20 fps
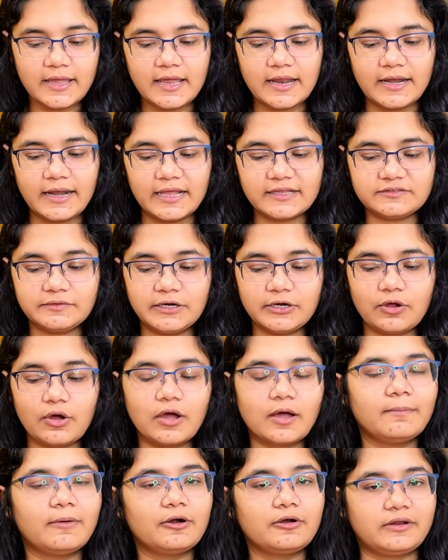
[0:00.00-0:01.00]
Next we'll talk
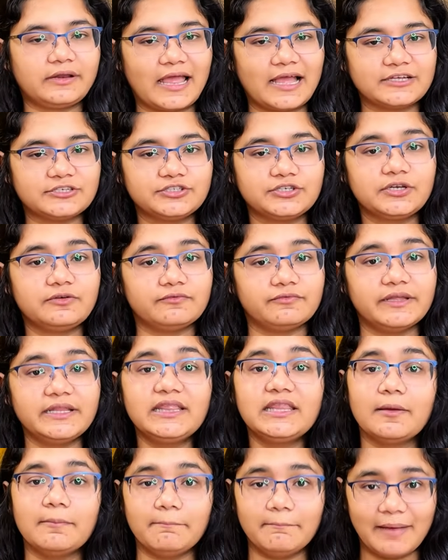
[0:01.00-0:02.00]
about reaction
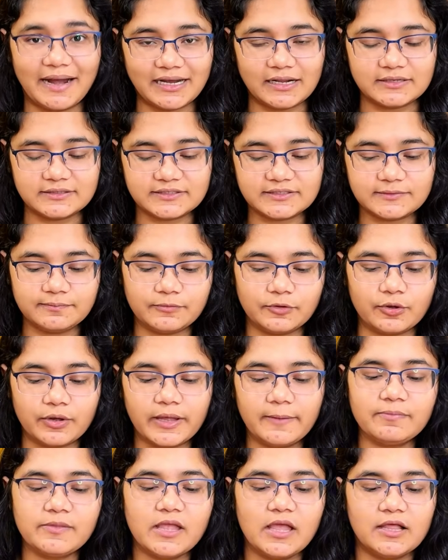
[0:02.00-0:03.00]
with metals.
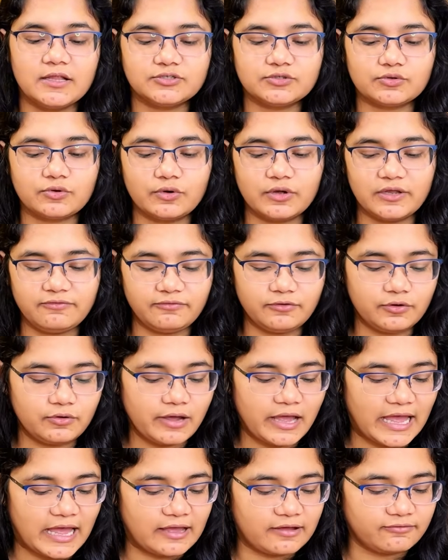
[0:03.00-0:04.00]
Okay. So if you
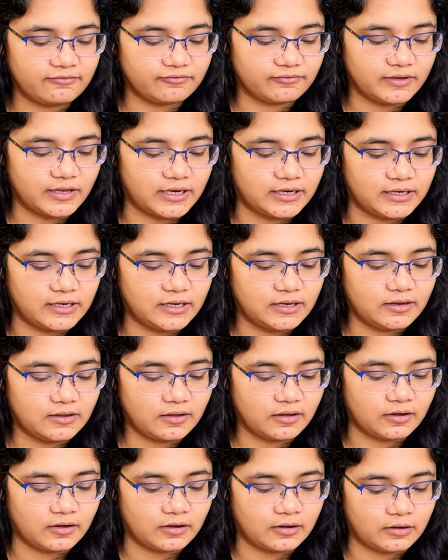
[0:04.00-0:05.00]
have any
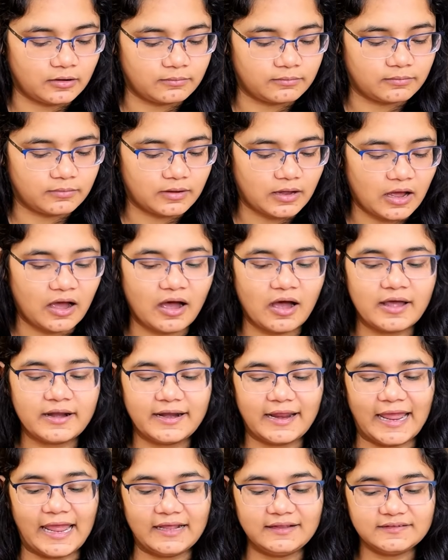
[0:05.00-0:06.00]

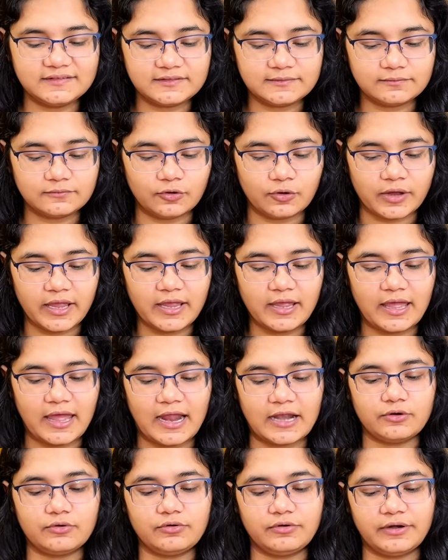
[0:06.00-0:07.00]
Rx, okay,
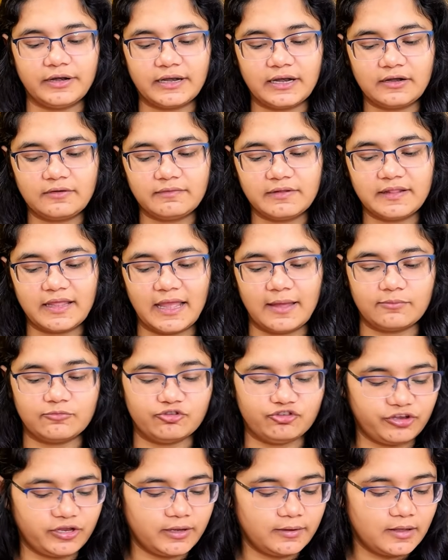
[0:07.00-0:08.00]
and you treat it with
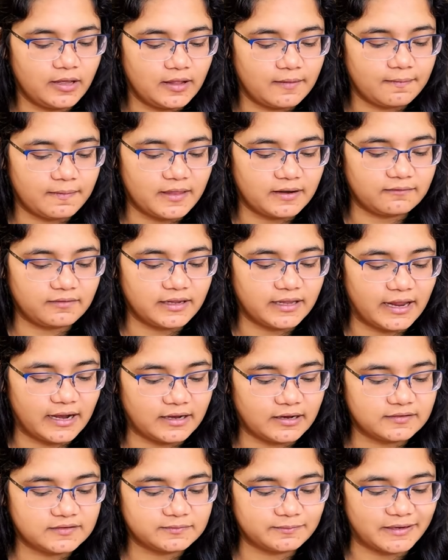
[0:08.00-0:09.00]
Mg, then we get
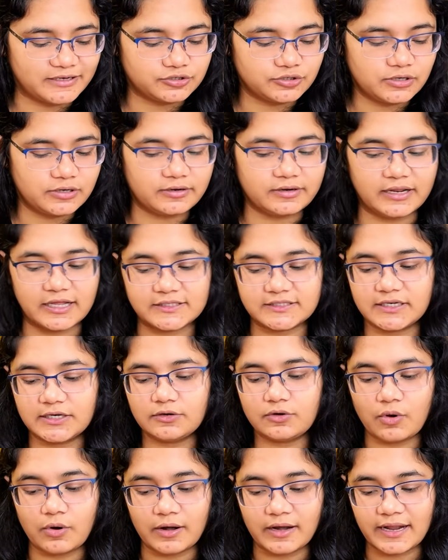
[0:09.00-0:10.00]
a special reagent
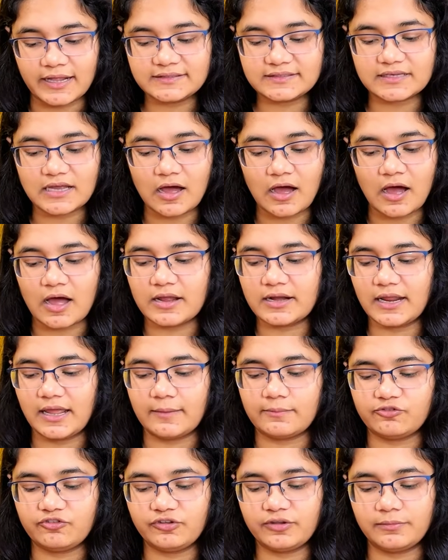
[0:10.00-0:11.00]
called as
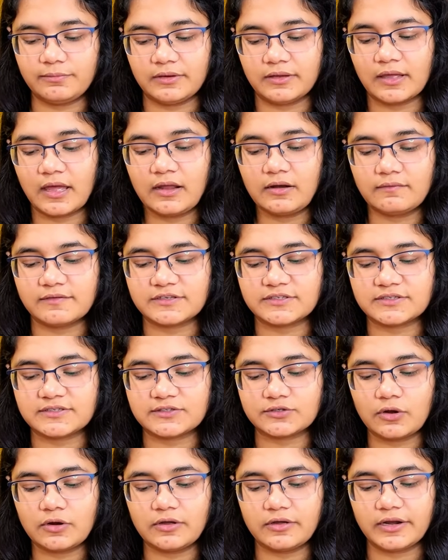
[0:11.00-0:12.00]
RMgBr, which is
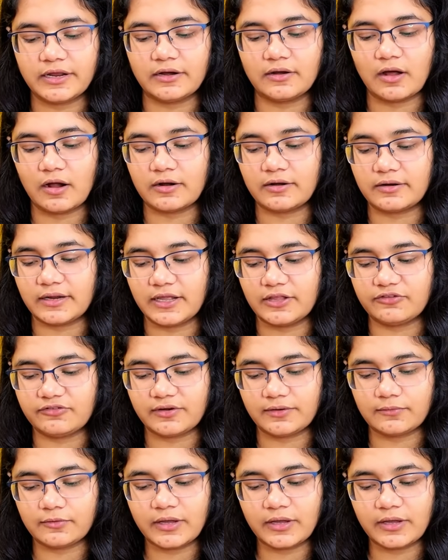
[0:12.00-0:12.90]
your Grignard reagent.